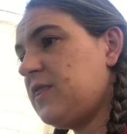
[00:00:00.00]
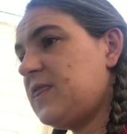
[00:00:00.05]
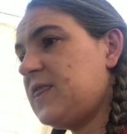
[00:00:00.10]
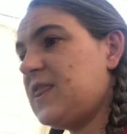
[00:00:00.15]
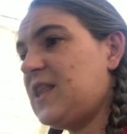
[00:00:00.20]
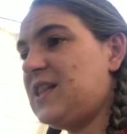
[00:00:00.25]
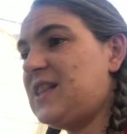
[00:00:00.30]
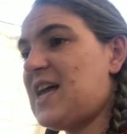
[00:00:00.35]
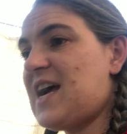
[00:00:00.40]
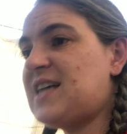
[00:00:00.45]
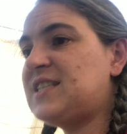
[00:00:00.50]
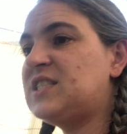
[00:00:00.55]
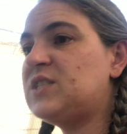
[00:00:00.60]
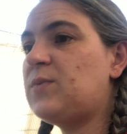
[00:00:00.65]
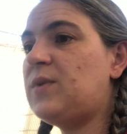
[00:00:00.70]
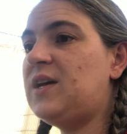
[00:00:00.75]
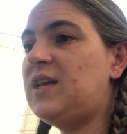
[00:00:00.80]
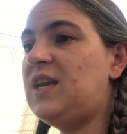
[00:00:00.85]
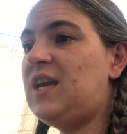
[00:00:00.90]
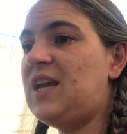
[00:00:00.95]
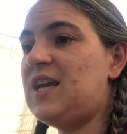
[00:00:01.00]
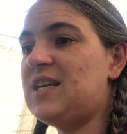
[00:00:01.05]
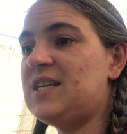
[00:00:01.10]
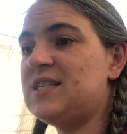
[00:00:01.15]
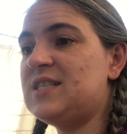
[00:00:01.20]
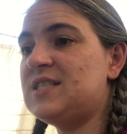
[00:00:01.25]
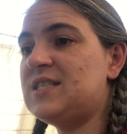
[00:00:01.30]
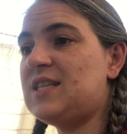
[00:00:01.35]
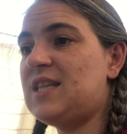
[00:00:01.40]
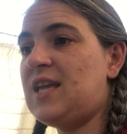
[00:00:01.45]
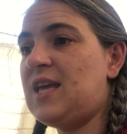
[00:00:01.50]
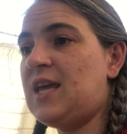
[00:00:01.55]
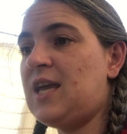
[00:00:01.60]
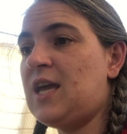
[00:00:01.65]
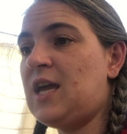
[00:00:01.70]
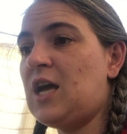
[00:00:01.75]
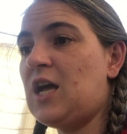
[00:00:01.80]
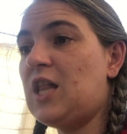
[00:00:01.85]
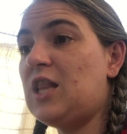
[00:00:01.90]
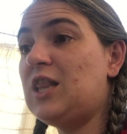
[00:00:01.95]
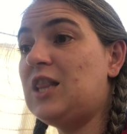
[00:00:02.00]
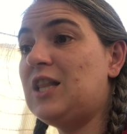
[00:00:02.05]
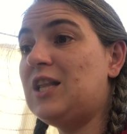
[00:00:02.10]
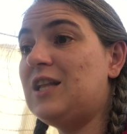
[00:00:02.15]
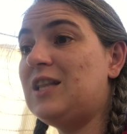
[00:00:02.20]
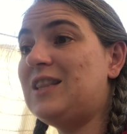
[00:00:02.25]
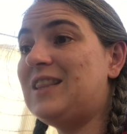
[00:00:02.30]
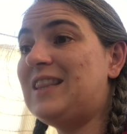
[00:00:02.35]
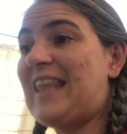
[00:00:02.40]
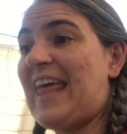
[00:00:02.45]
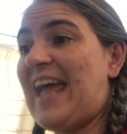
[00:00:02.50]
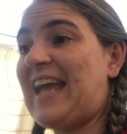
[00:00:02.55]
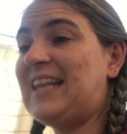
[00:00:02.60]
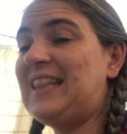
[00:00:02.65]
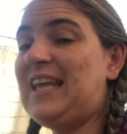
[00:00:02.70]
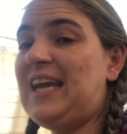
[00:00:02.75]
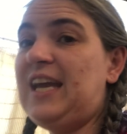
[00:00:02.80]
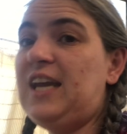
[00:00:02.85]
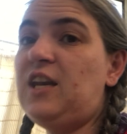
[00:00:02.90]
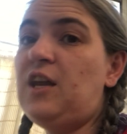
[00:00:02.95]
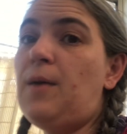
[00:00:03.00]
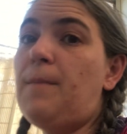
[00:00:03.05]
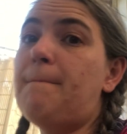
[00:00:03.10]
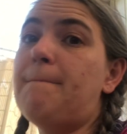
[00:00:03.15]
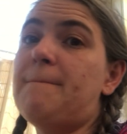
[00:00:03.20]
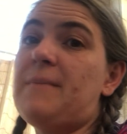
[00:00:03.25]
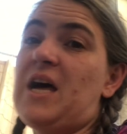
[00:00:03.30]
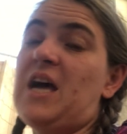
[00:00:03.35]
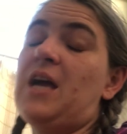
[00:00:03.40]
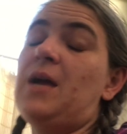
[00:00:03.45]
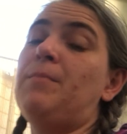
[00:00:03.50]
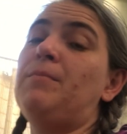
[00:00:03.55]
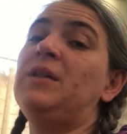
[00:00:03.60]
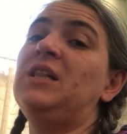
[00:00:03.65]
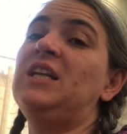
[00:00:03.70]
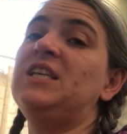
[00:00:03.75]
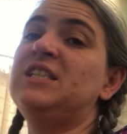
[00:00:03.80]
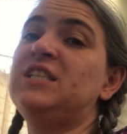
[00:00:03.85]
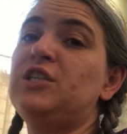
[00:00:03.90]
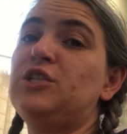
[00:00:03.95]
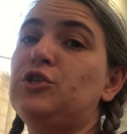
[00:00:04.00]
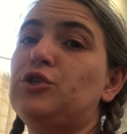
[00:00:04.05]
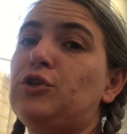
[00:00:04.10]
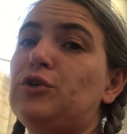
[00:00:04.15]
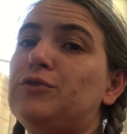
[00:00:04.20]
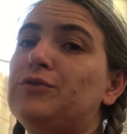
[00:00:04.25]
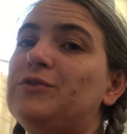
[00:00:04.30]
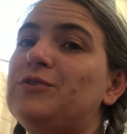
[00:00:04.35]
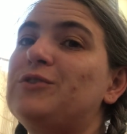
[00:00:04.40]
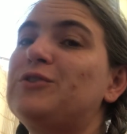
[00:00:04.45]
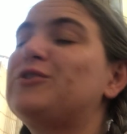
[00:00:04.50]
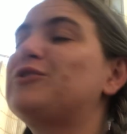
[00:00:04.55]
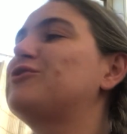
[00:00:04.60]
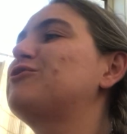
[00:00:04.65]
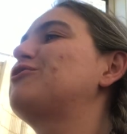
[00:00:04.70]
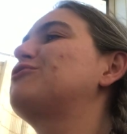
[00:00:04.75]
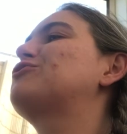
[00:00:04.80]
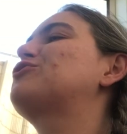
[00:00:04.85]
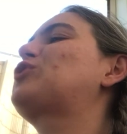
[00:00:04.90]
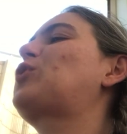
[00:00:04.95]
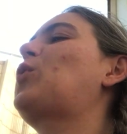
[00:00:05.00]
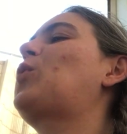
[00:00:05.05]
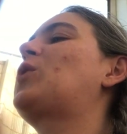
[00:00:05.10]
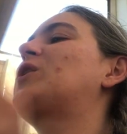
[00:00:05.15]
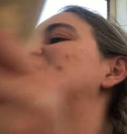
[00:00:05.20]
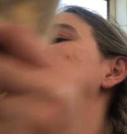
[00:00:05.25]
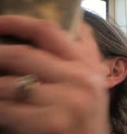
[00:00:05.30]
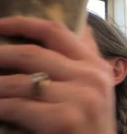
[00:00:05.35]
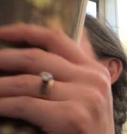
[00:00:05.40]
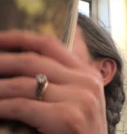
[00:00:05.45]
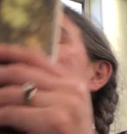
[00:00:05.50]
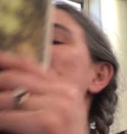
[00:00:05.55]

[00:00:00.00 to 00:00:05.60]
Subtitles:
The last one is the Langlade by Melissa Squares.